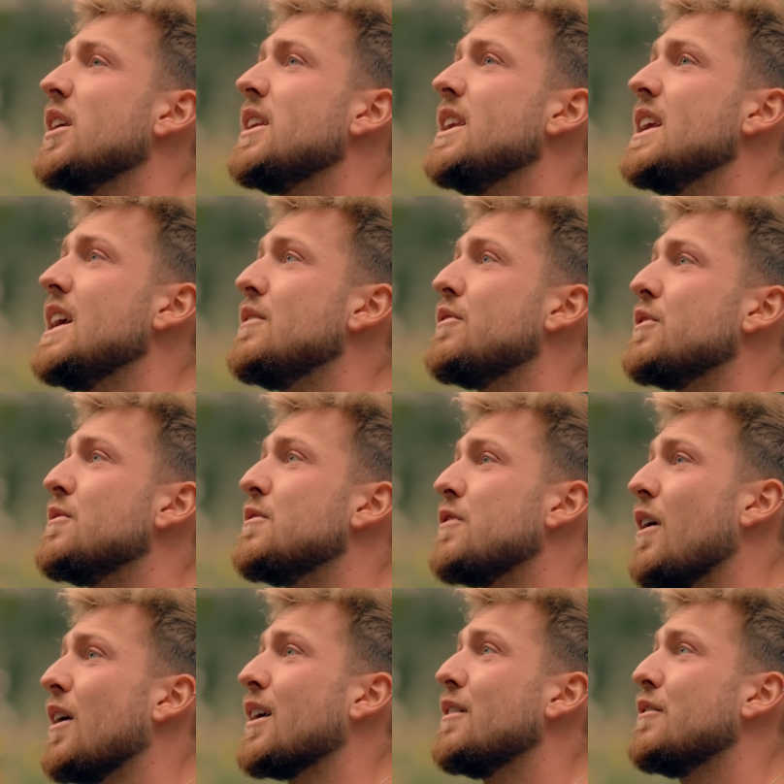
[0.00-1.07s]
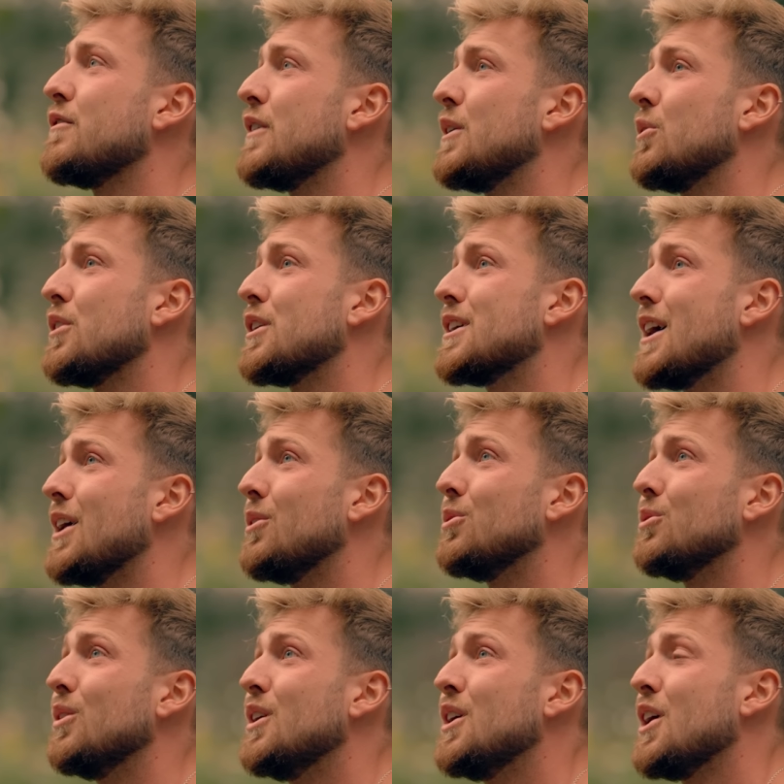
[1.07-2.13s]
didn't even fucking feel the
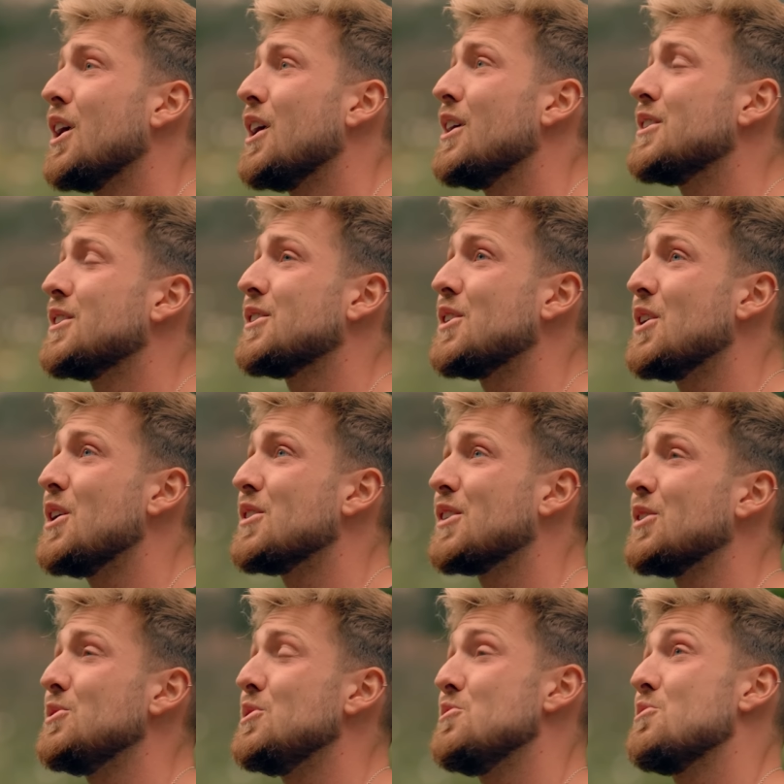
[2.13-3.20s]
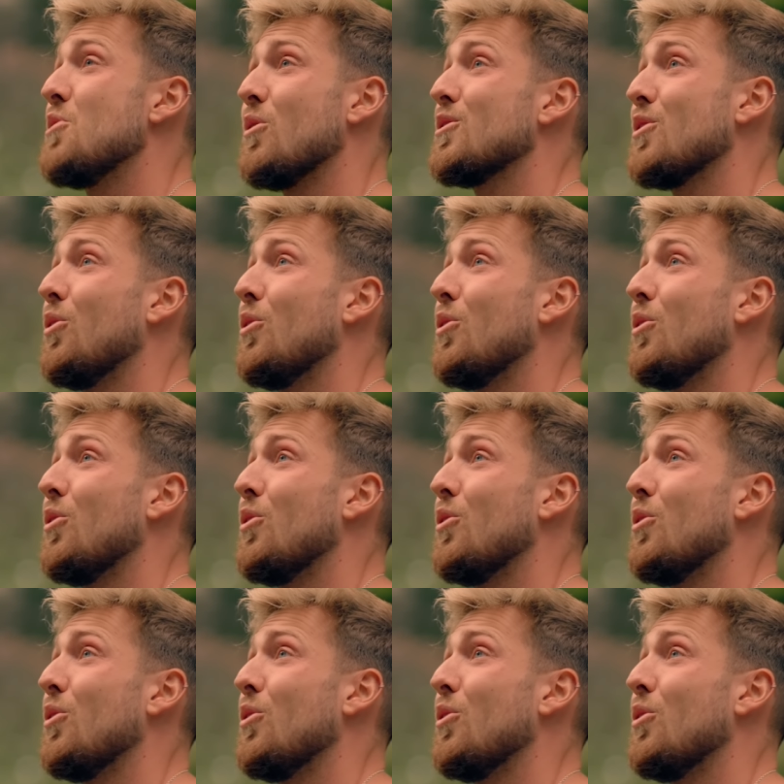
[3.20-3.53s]
guilt and, until you got